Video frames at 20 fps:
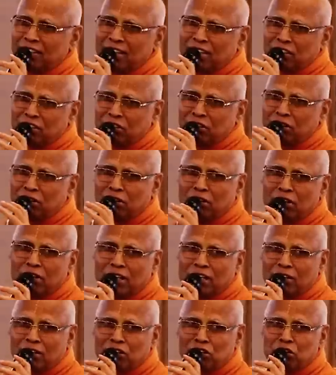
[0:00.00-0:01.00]
they
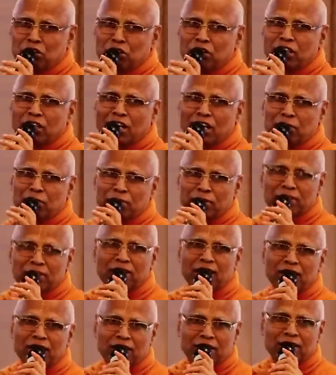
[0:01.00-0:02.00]
all have good time.
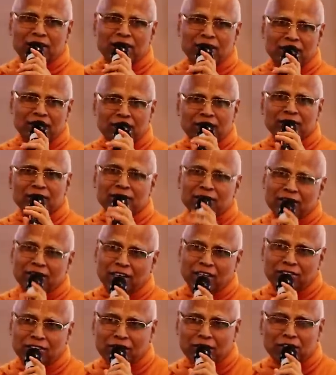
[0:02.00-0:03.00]
Padayatra
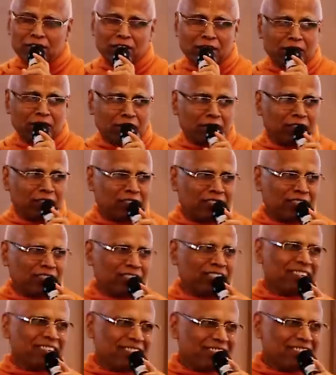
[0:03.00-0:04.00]
is a
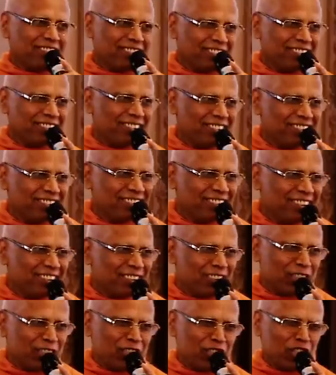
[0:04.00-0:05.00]
retreat.
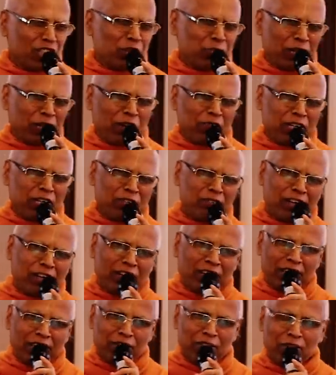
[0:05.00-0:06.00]
Retreat.
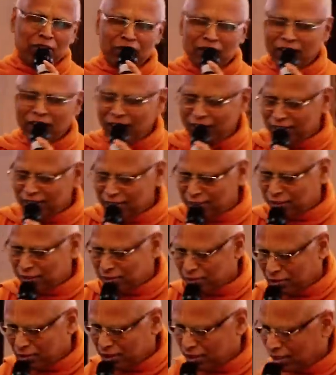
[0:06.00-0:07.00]
Everyone
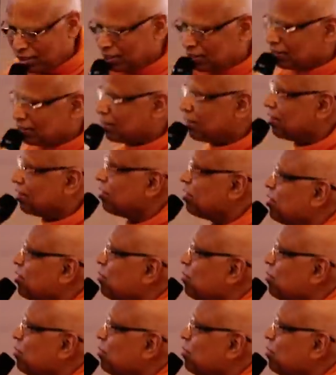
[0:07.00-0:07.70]
likes Padayatra.